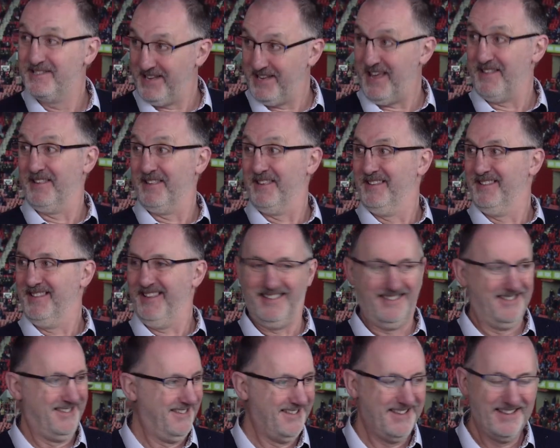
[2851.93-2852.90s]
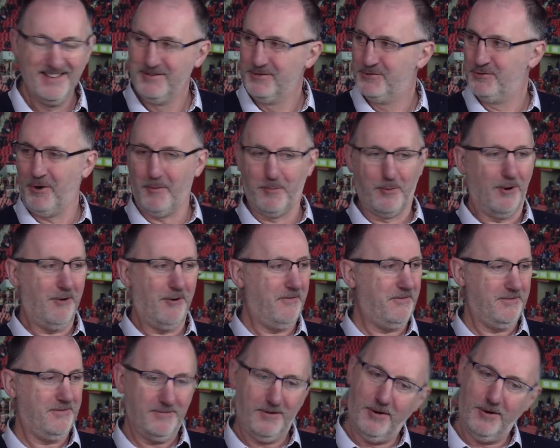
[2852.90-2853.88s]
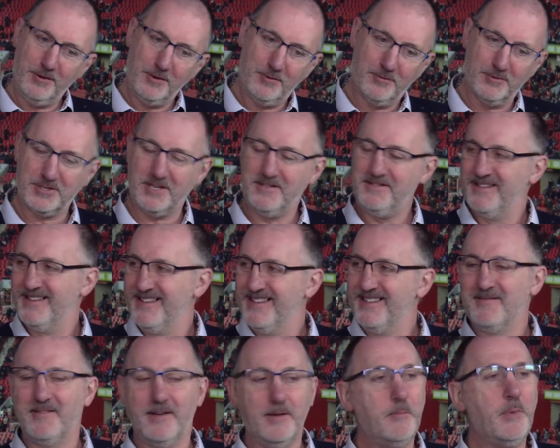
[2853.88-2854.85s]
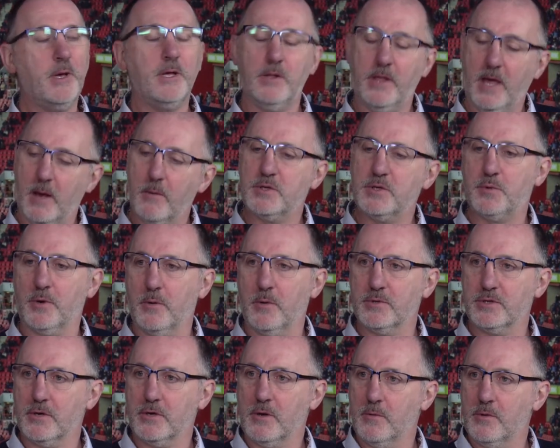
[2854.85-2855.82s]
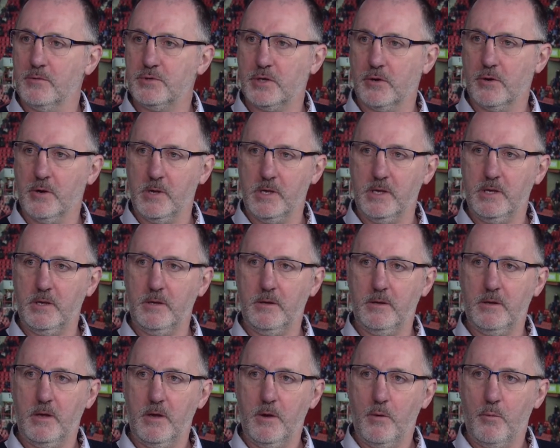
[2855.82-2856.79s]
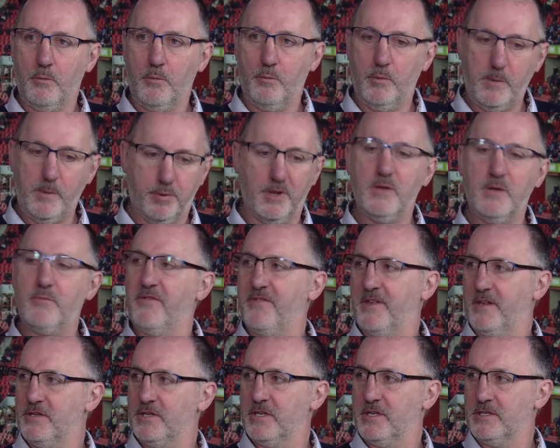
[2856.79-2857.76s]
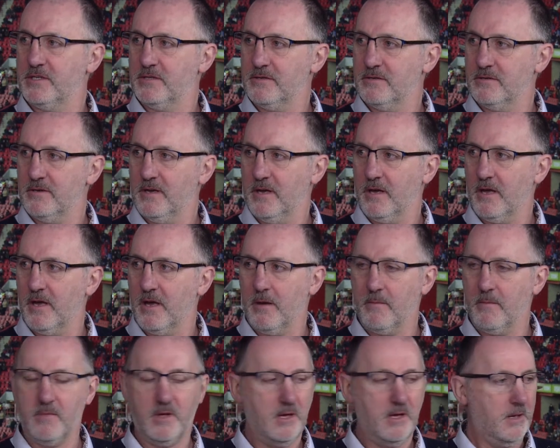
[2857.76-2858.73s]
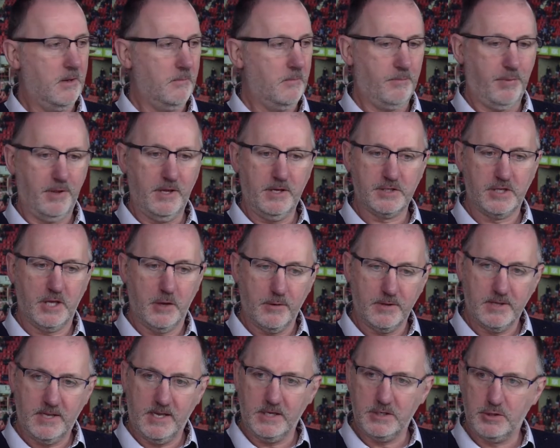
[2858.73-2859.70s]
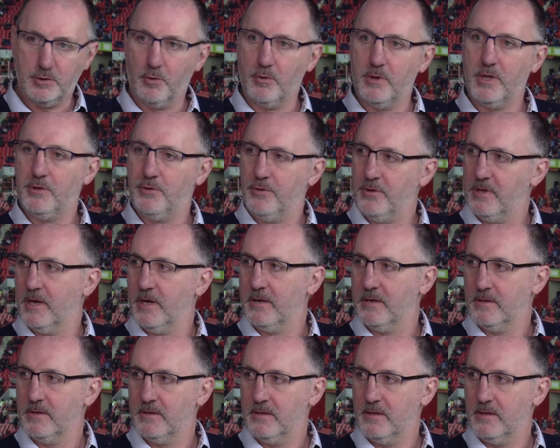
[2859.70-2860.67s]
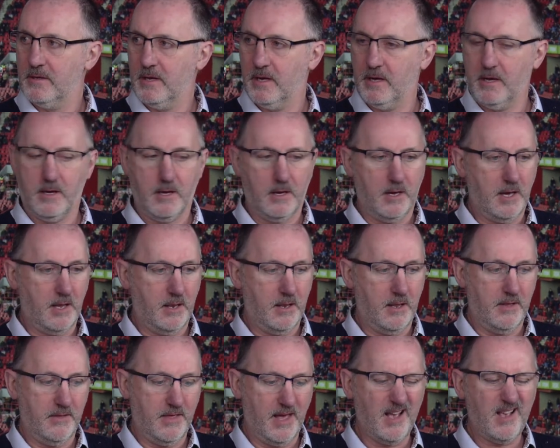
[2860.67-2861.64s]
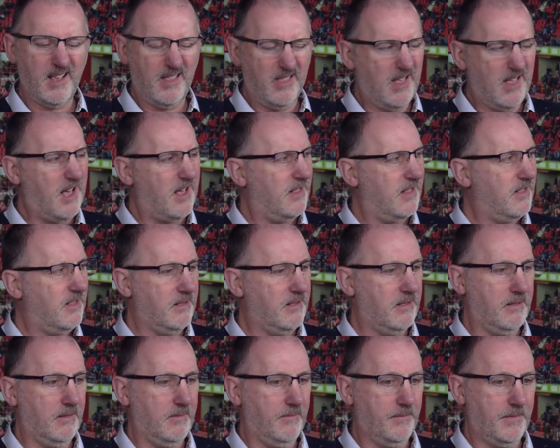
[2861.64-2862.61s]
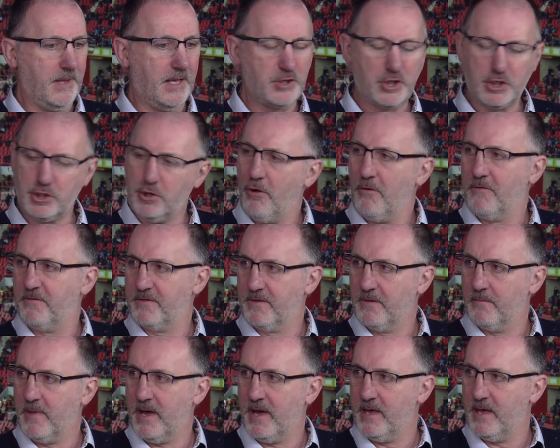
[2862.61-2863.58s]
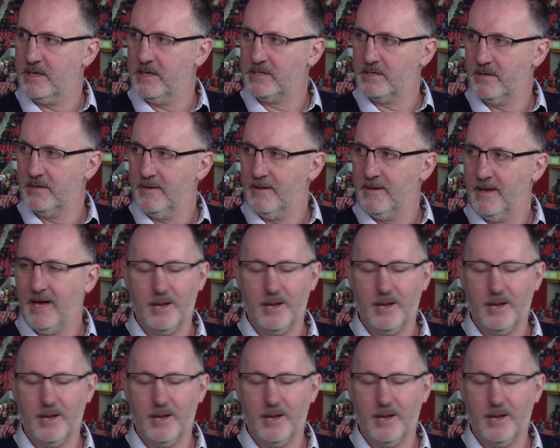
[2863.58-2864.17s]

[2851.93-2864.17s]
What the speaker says: Exactly. Drop off, on you go, son. But that was what it was all about, Scott. We played with injuries. Players nowadays don't want to do that, and that's soft in my eyes.